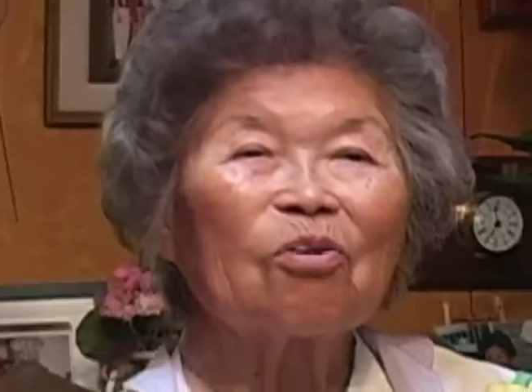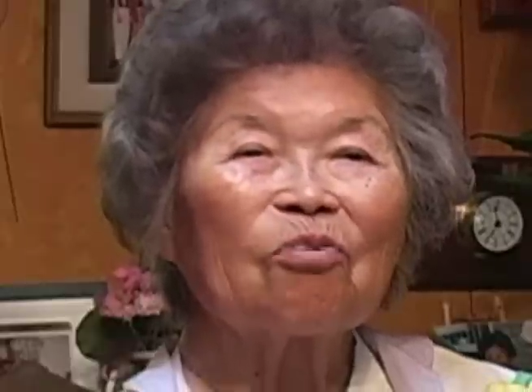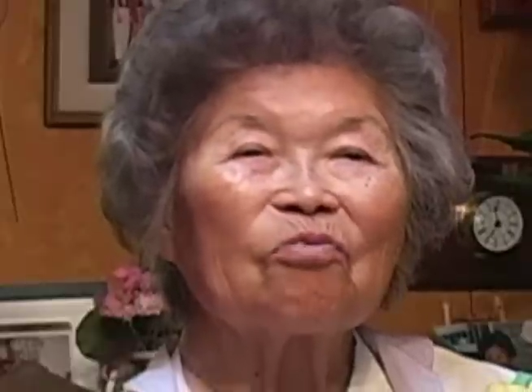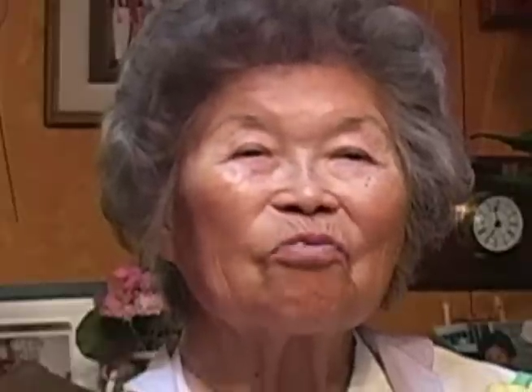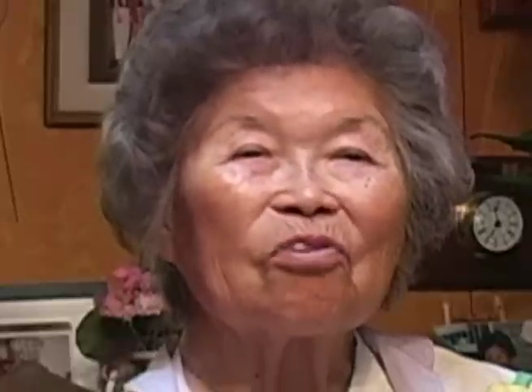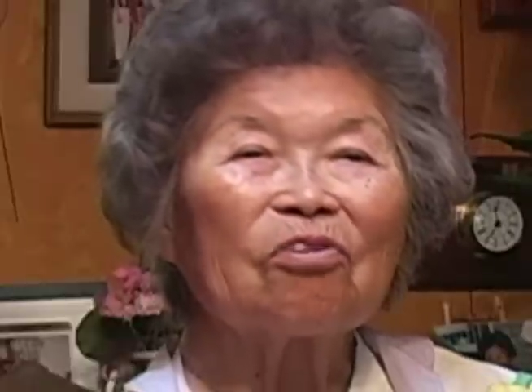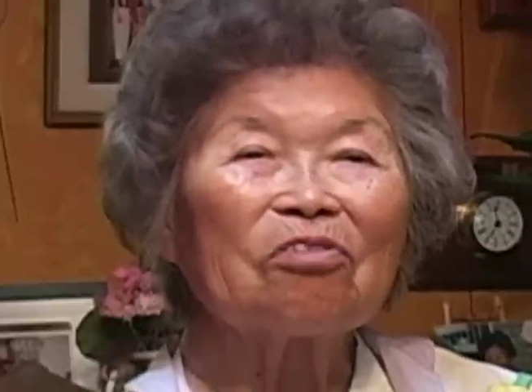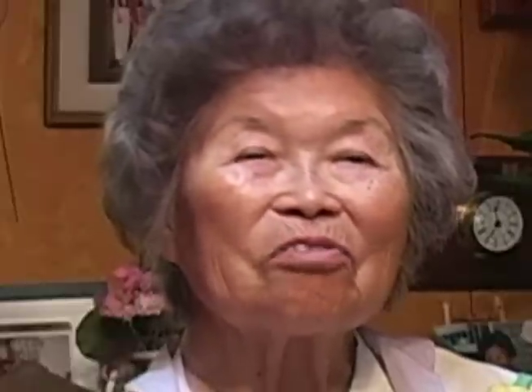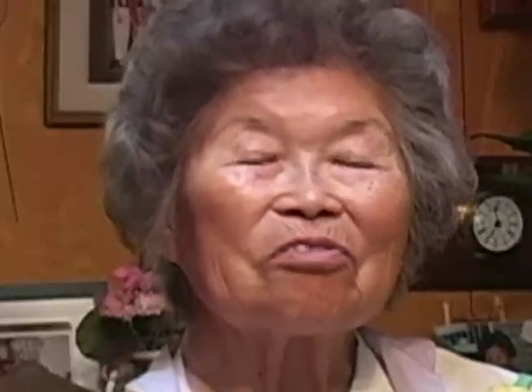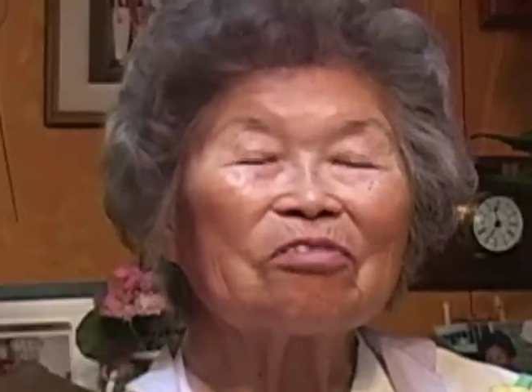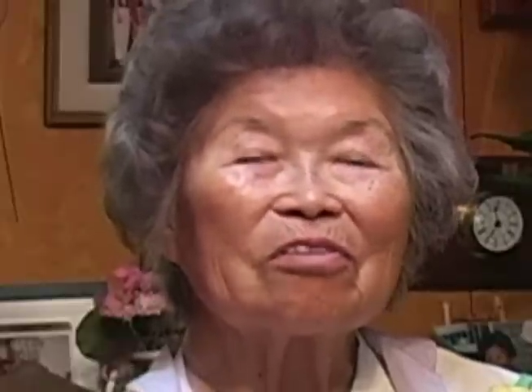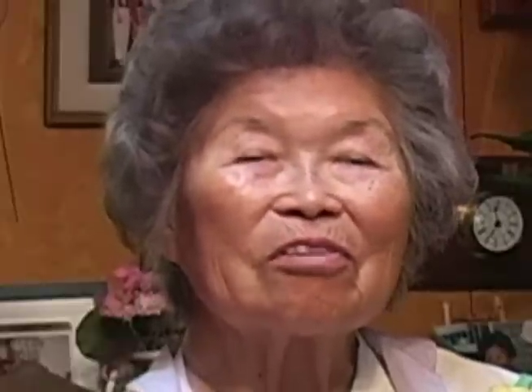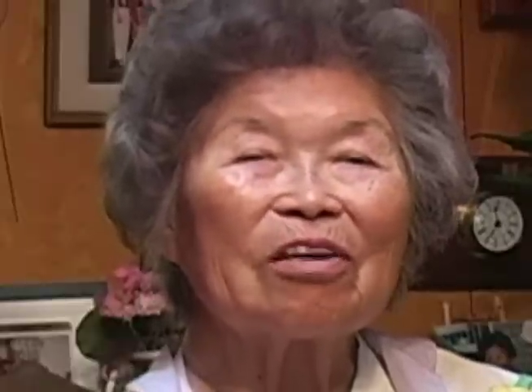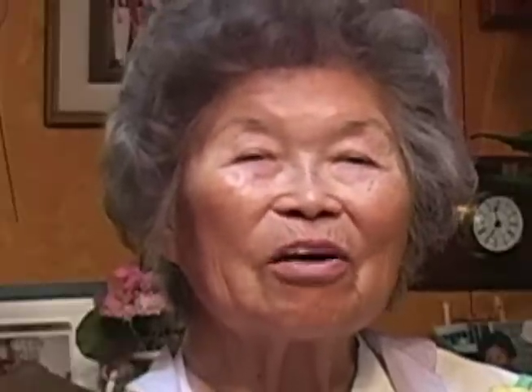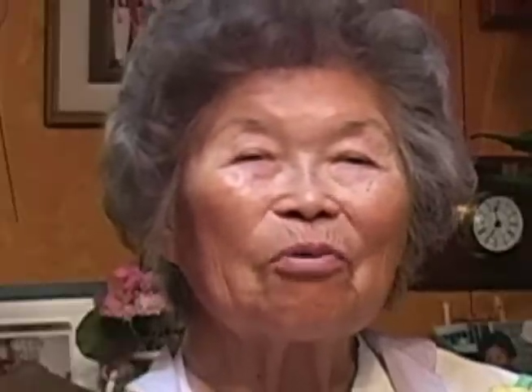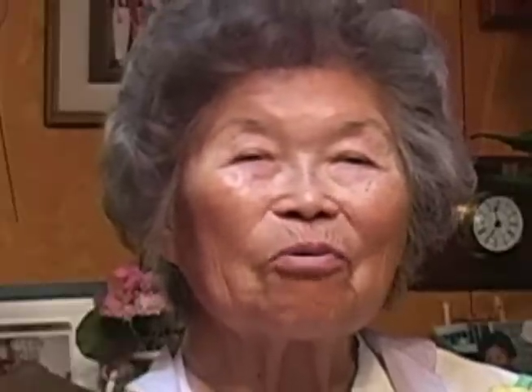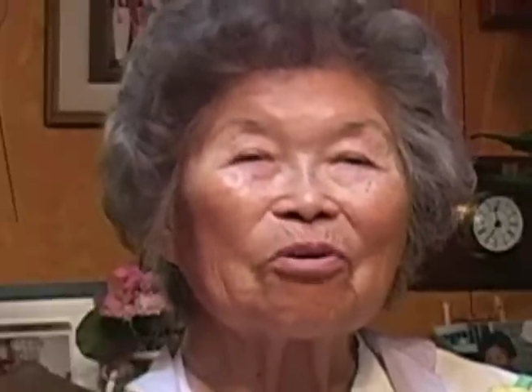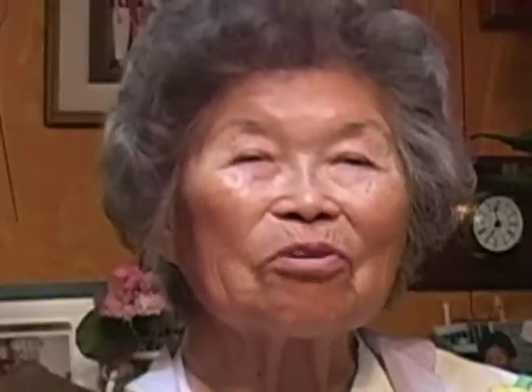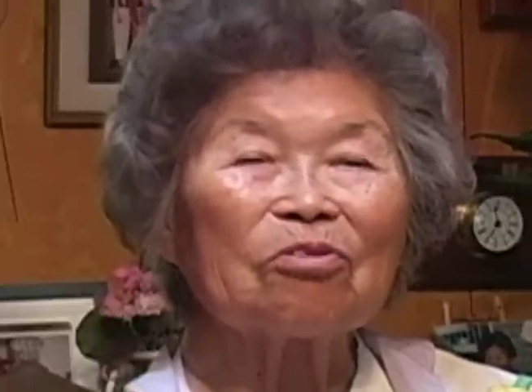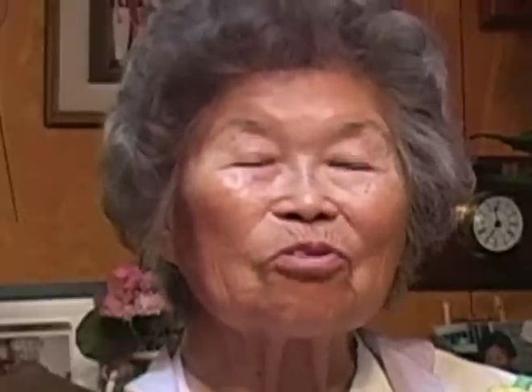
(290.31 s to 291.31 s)
First,
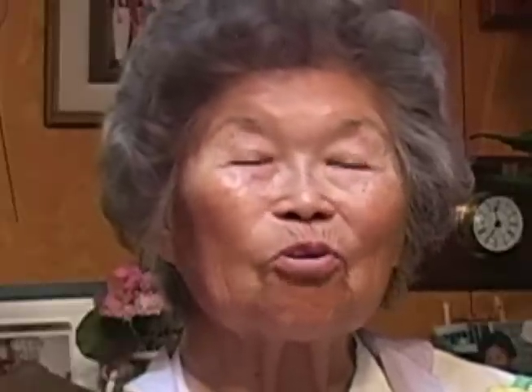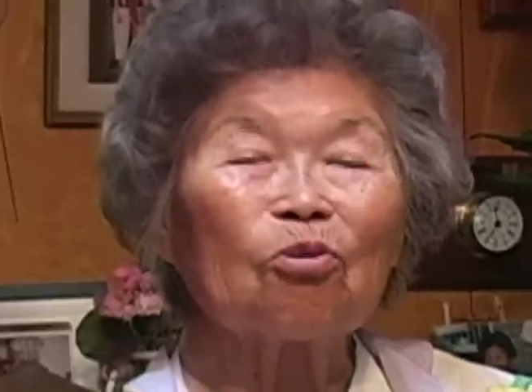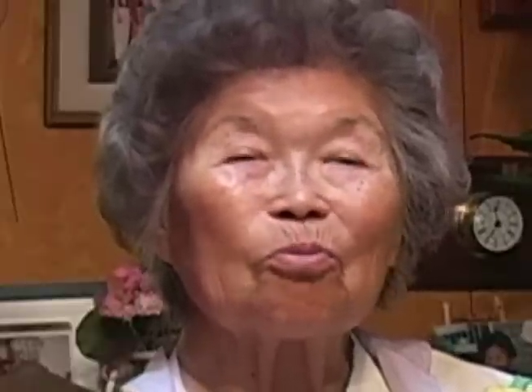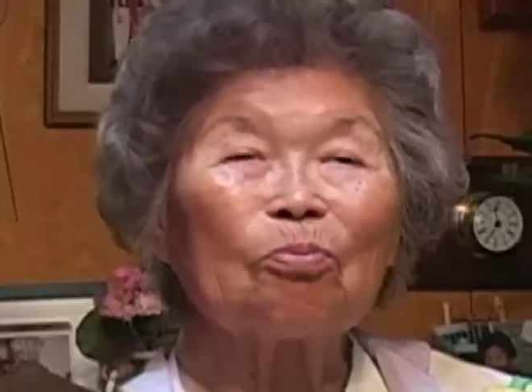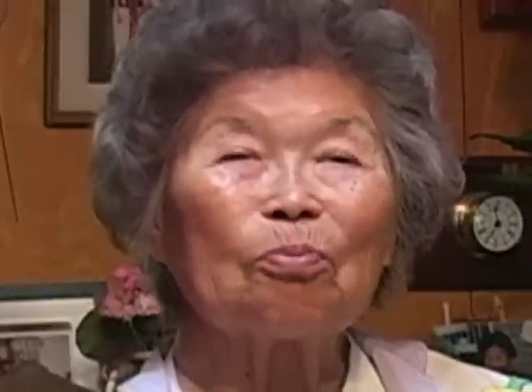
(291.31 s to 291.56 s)
there was no